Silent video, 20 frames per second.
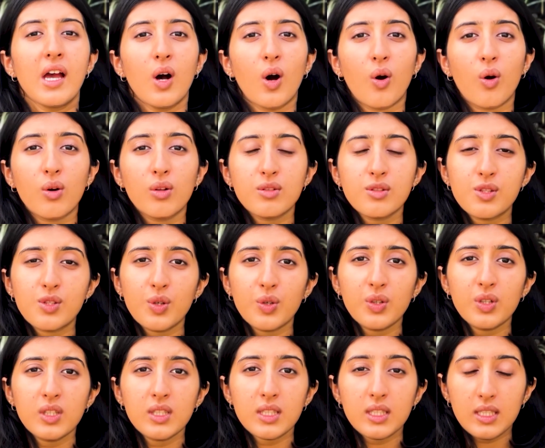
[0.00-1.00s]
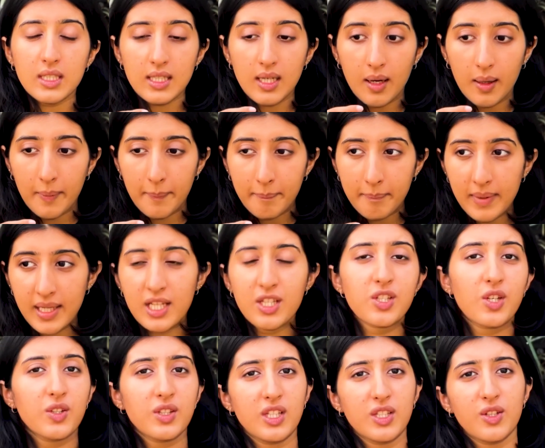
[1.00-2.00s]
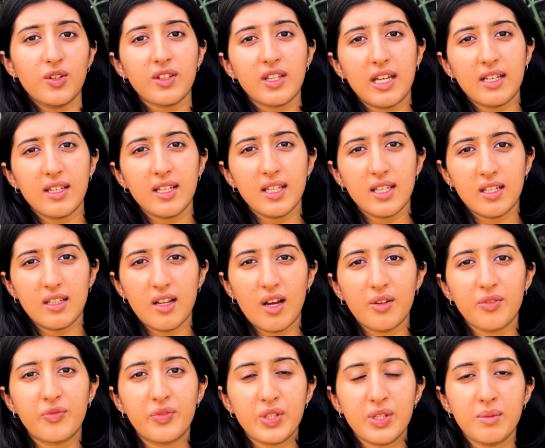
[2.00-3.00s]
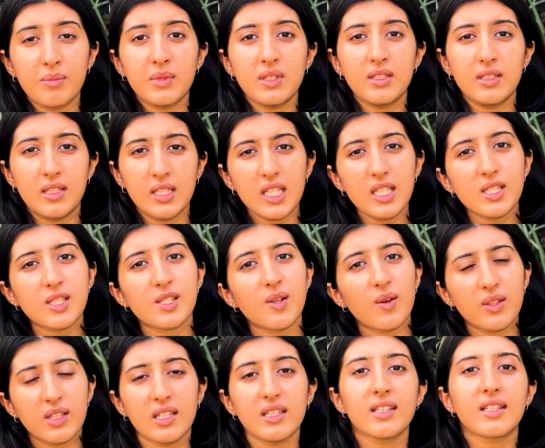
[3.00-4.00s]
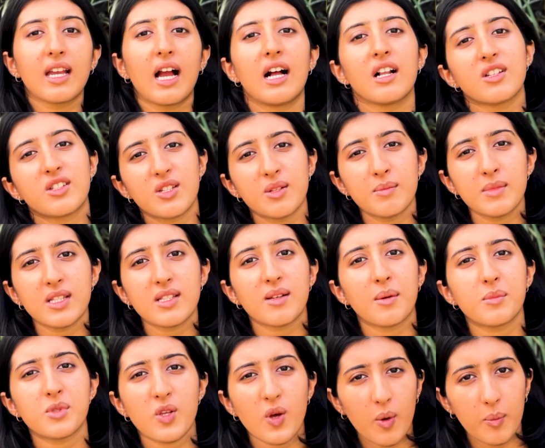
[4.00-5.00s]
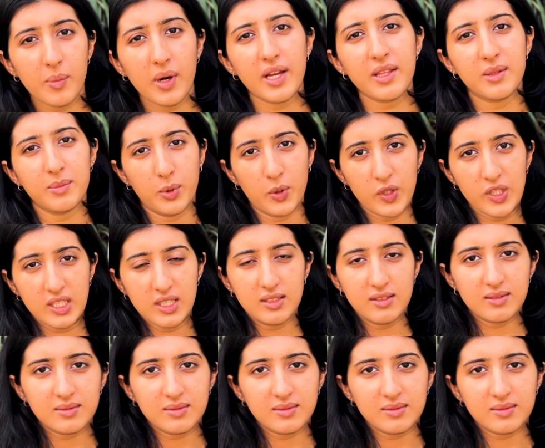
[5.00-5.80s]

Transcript: Also, make sure that you're getting enough vitamin D so that the calcium is absorbed by the body.